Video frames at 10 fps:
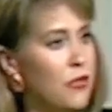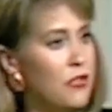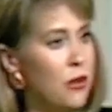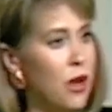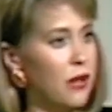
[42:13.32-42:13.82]

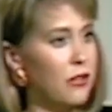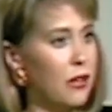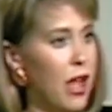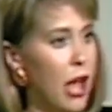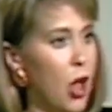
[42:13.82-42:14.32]
ever try
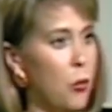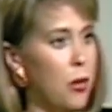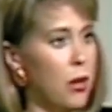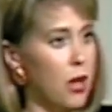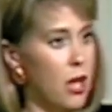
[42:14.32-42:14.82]
to
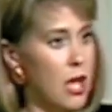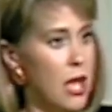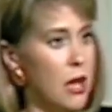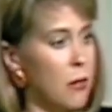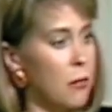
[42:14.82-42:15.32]
help
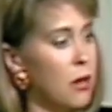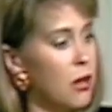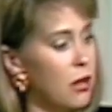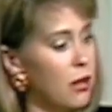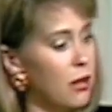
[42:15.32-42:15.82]

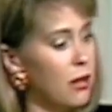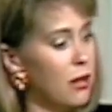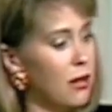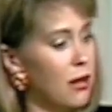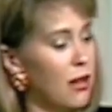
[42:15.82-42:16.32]
him
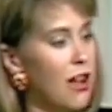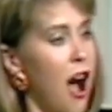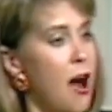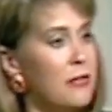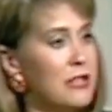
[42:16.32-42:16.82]

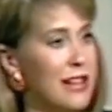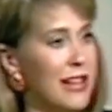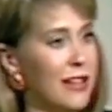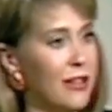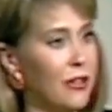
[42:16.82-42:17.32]

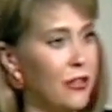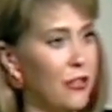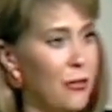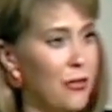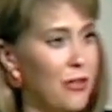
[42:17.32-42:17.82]
accommodate
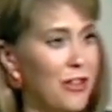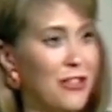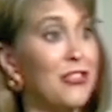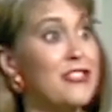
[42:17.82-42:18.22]
some of the